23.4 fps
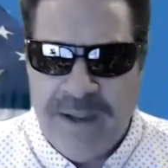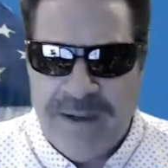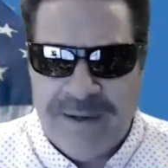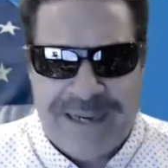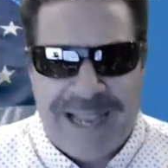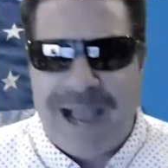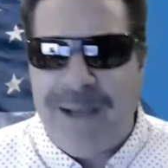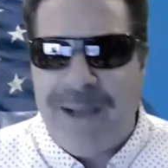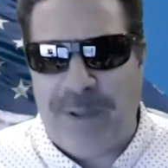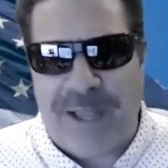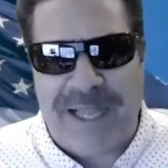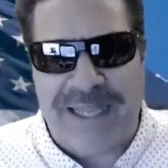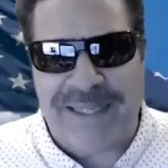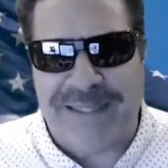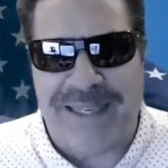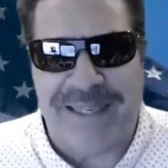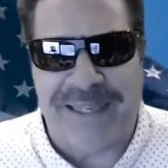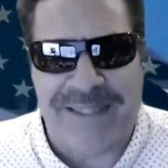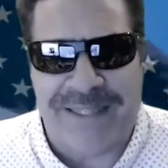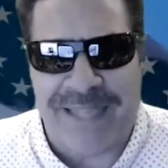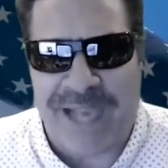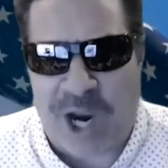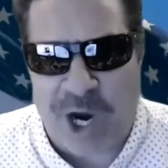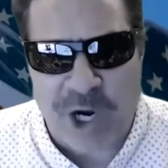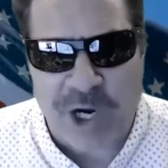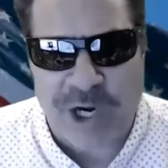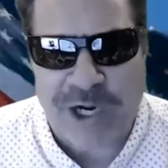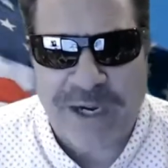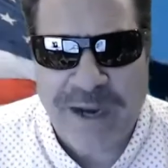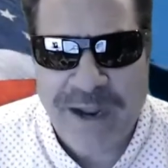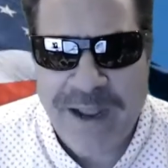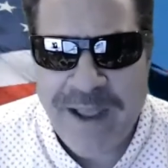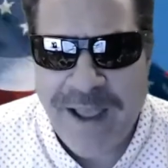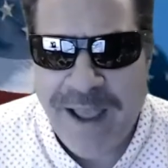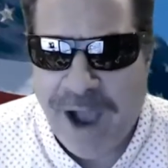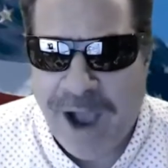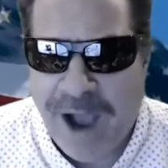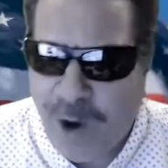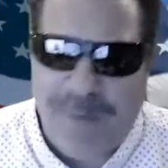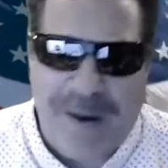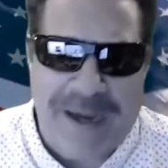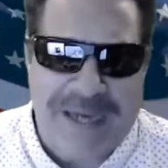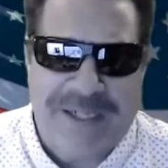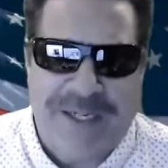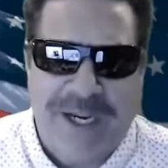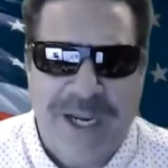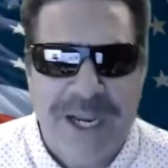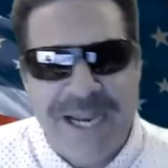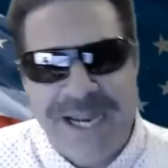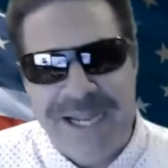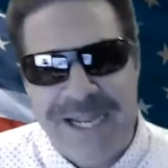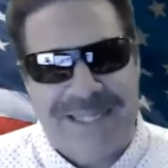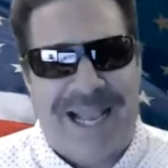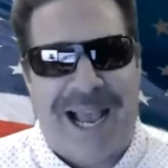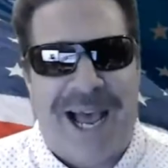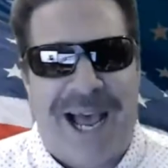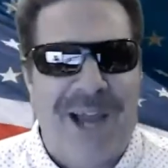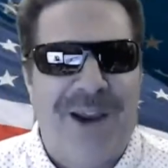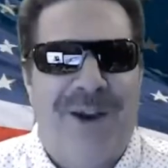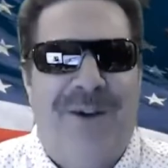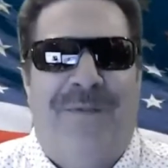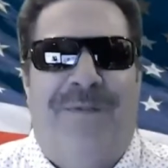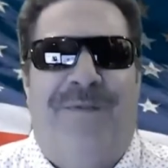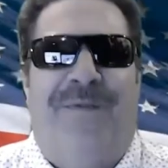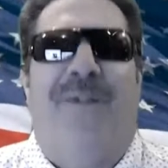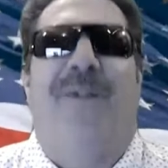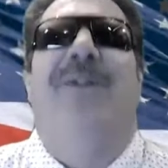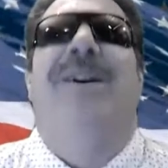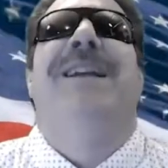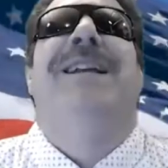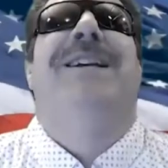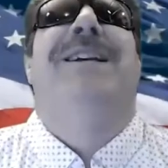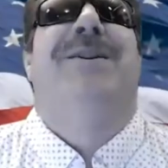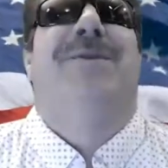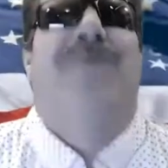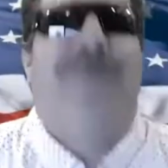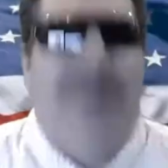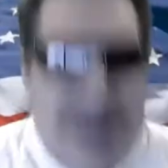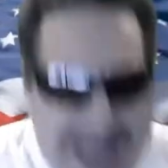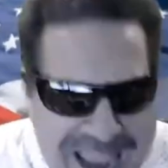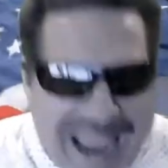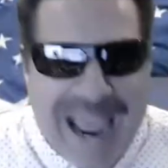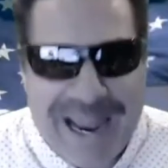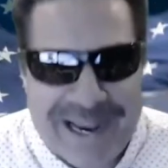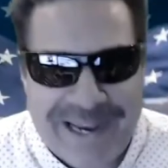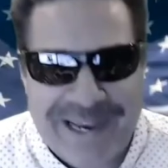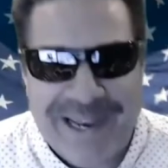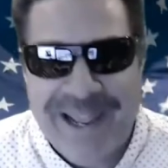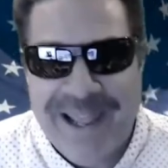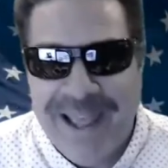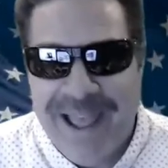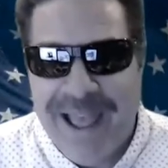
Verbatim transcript: God bless his heart. Oh, my goodness, 140 grand.